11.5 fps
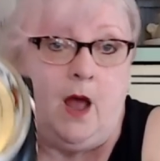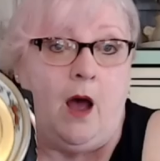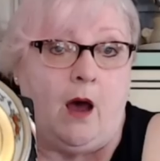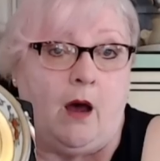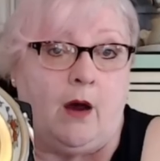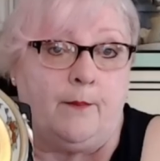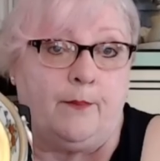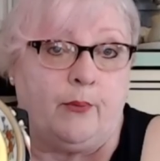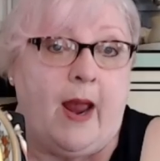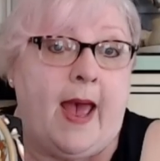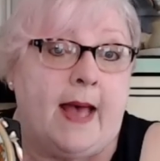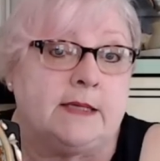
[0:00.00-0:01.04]
Our
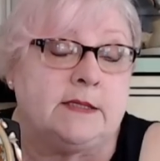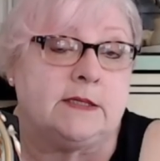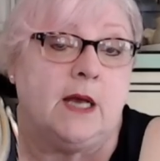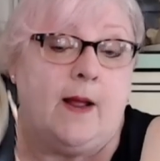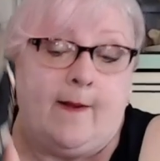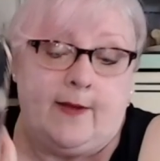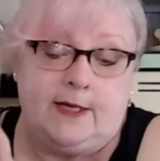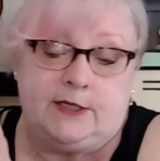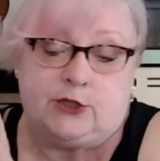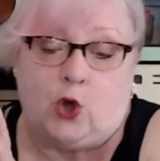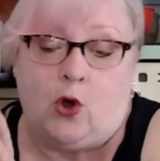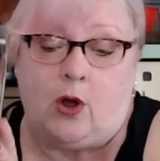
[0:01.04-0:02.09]
brass
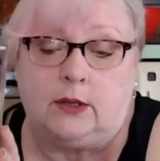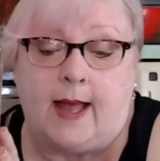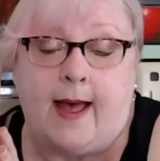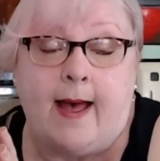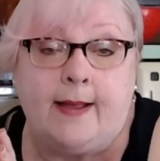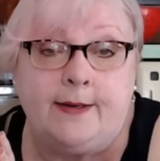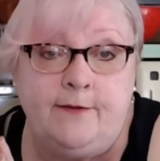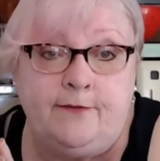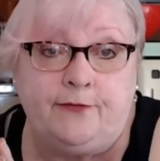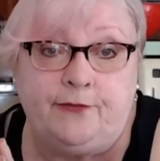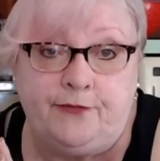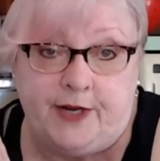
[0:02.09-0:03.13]
is all
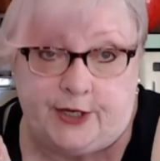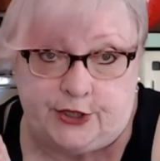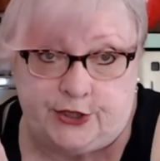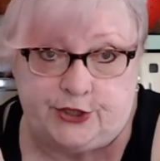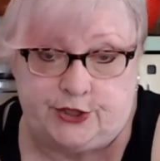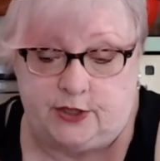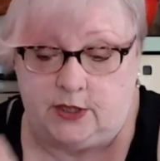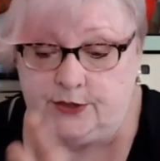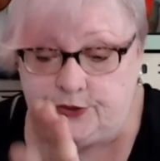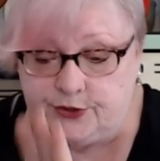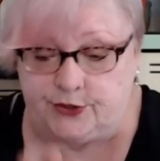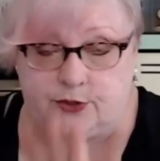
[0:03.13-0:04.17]
unfinished,
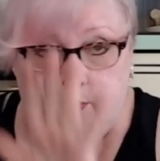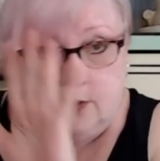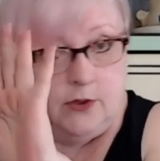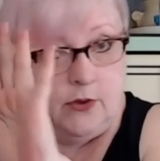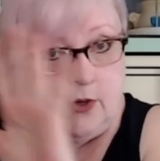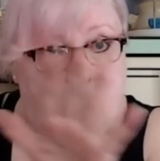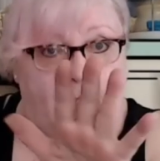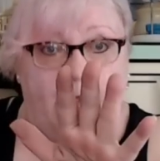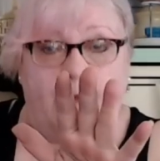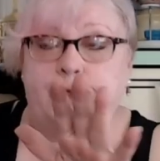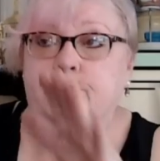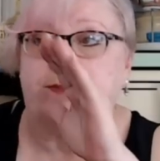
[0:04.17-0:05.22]

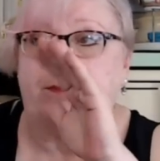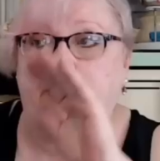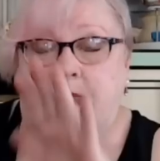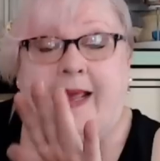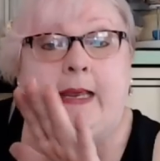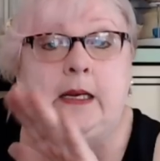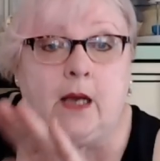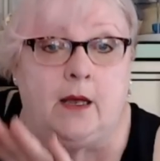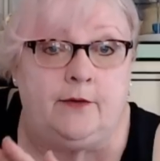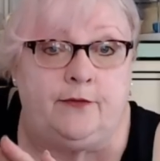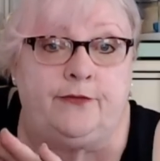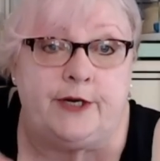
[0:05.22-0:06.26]
just plain
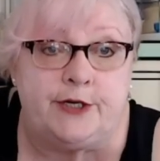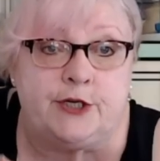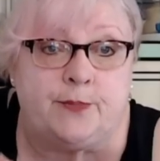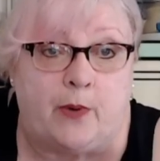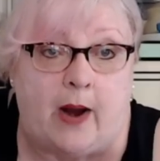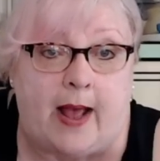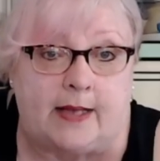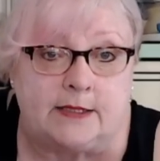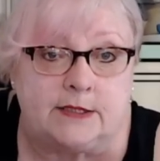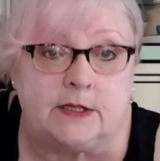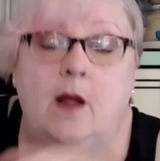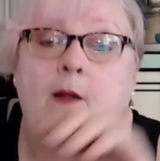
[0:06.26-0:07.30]
unfinished
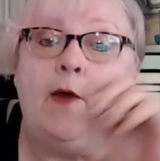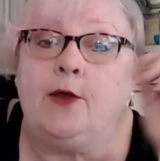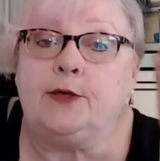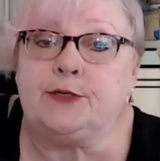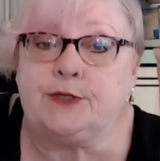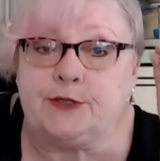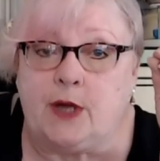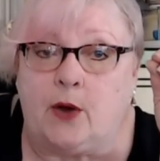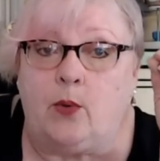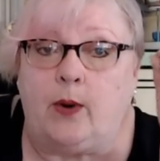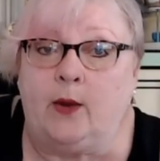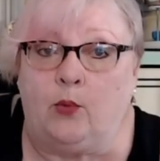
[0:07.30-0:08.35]
brass,
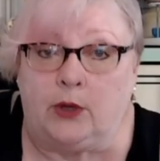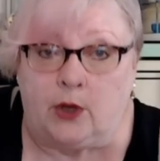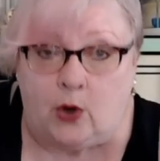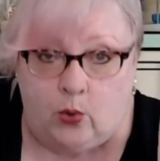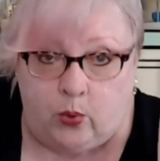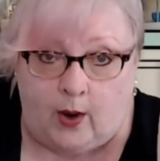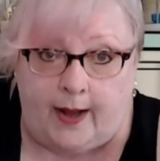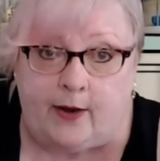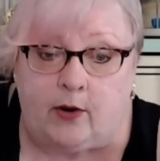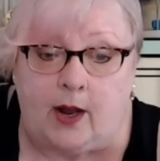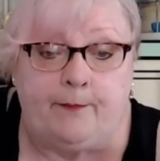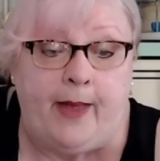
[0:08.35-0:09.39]
so it will
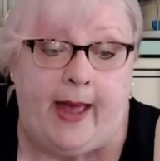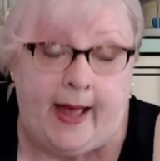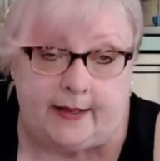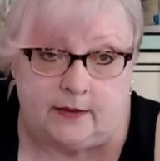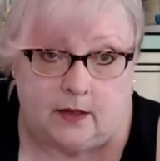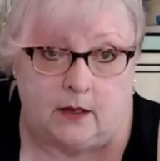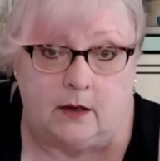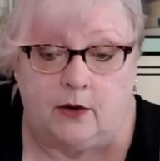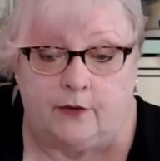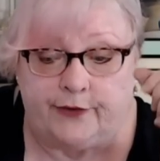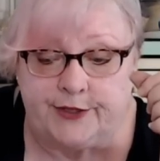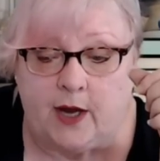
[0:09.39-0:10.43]
acquire a patina
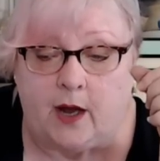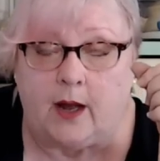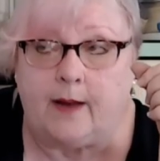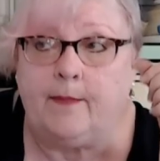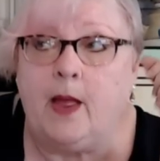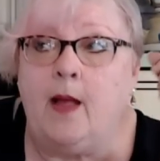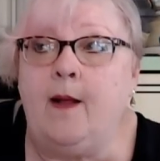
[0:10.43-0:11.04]
over time.